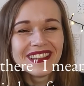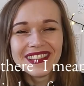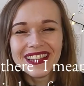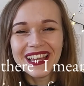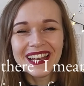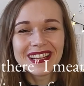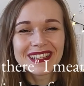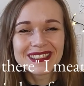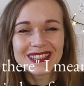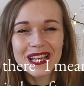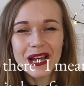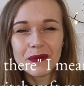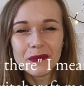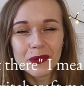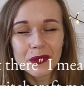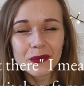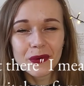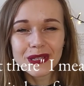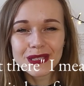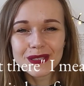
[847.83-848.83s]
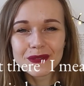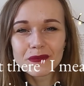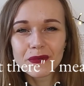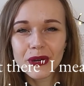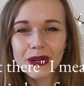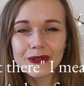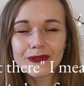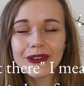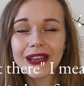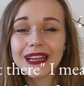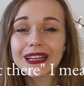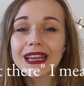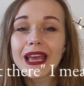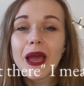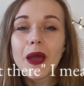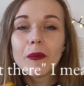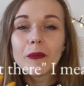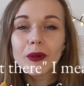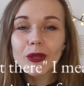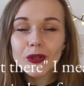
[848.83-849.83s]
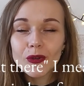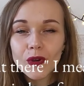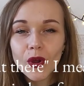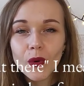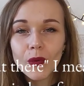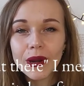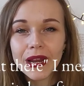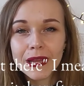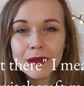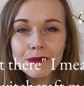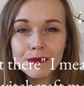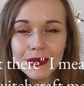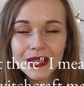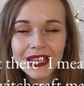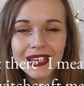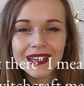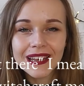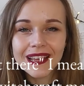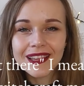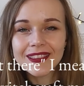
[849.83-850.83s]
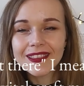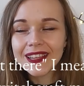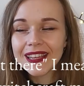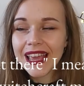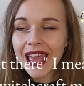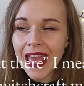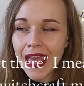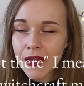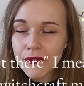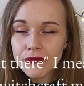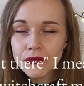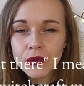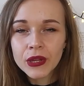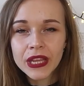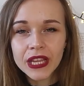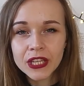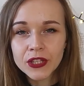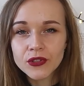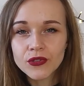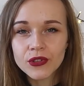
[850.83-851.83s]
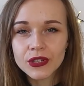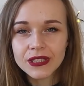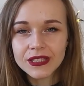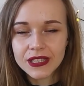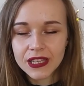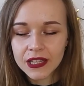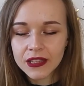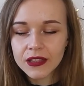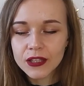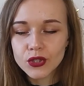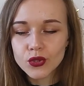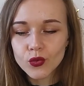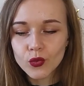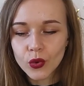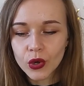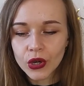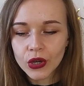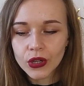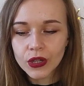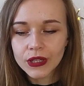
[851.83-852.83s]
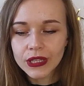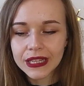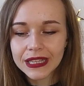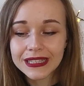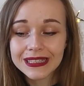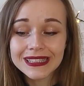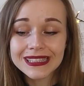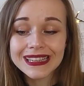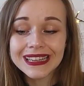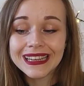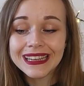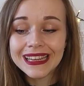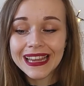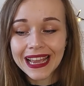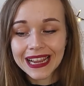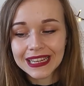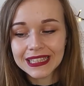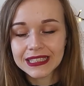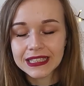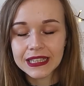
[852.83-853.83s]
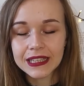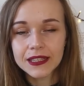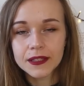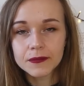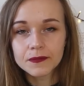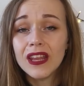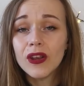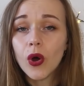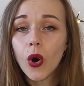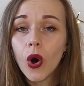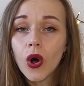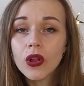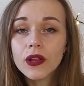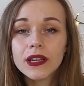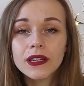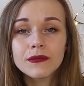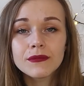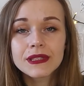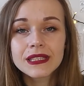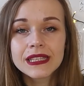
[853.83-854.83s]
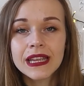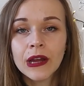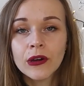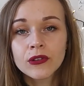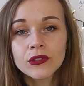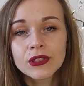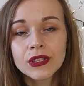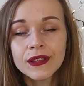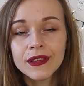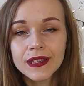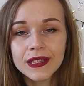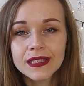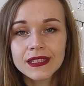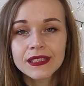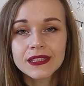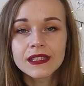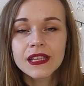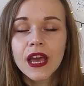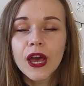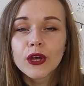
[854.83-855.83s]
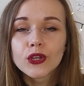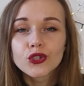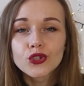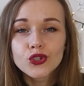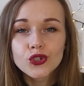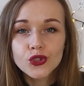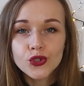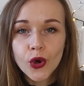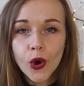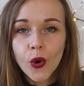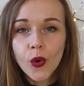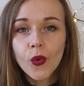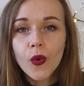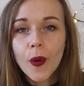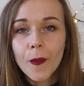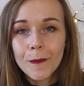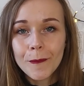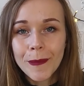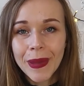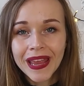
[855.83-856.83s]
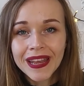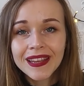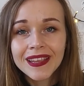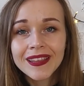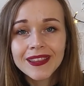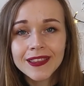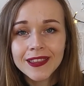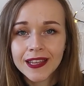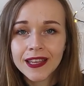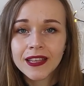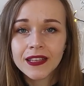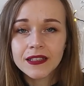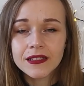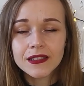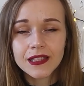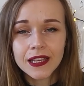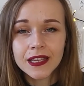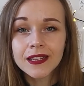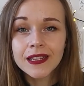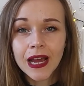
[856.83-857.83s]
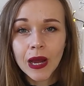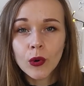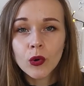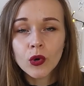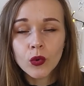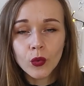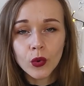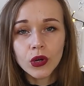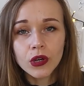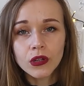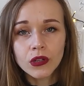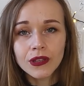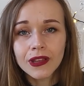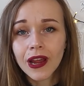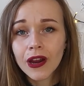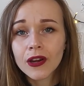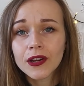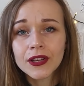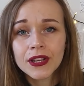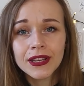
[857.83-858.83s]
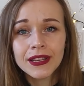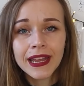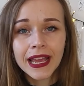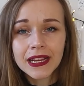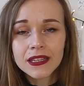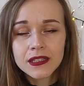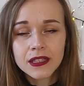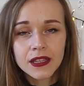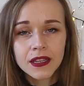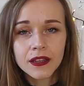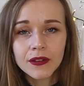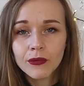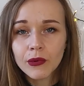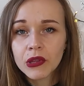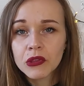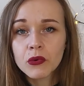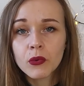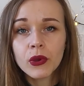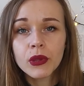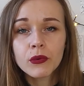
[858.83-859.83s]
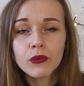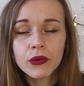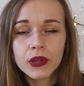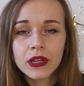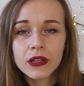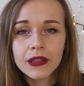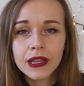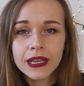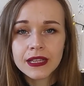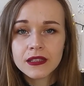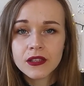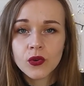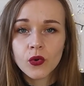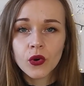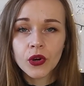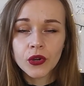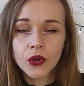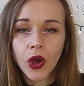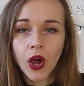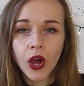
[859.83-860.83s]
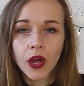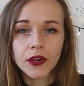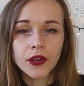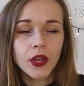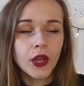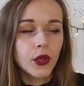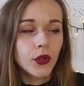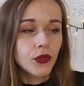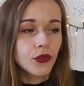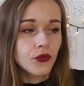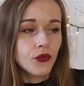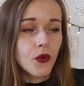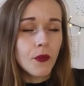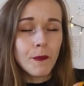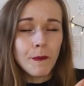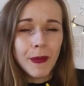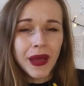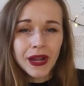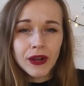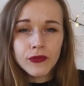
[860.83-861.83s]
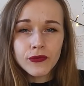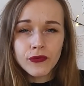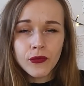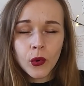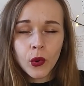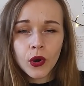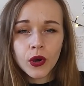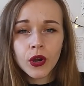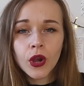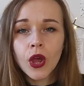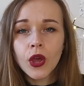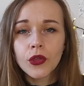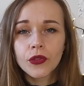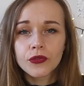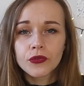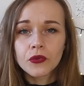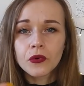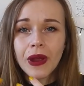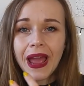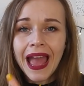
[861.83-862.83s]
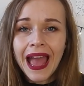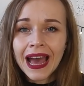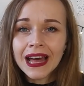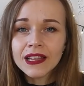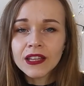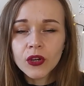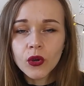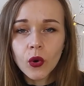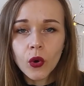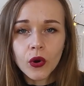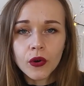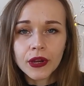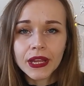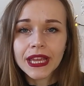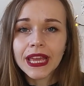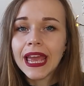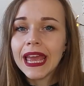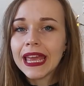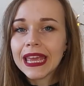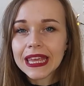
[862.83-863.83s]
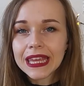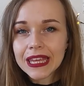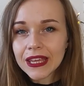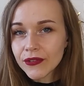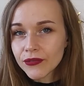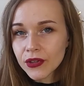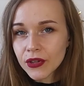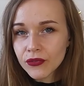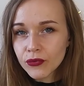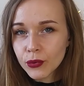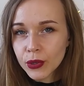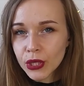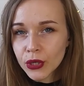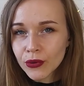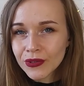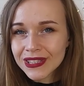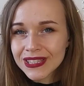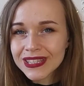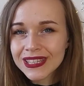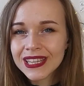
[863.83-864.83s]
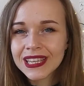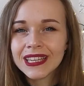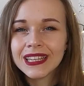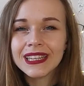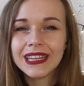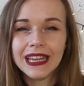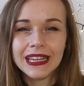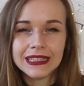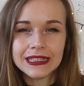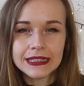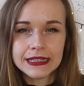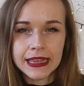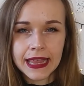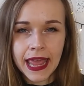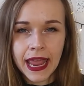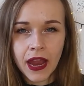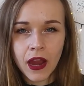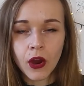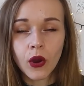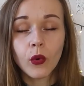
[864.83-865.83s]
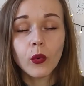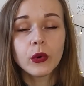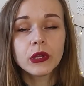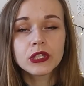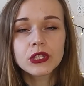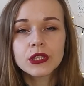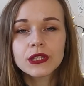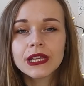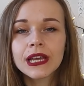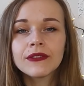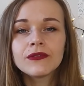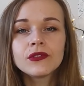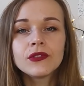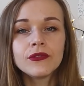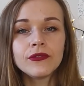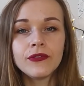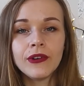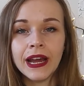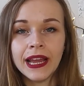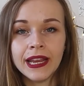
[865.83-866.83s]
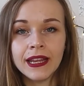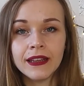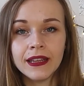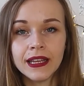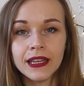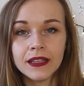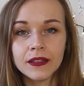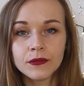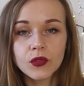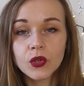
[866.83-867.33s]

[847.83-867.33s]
That example wasn't perfect, but you know what I mean. I think every interest in this world is connected. It all comes down to this. So many things in our world are connected, whether we realize it or not, through metaphor, through allegory. Even if we don't see it, it's there. We just have to find it.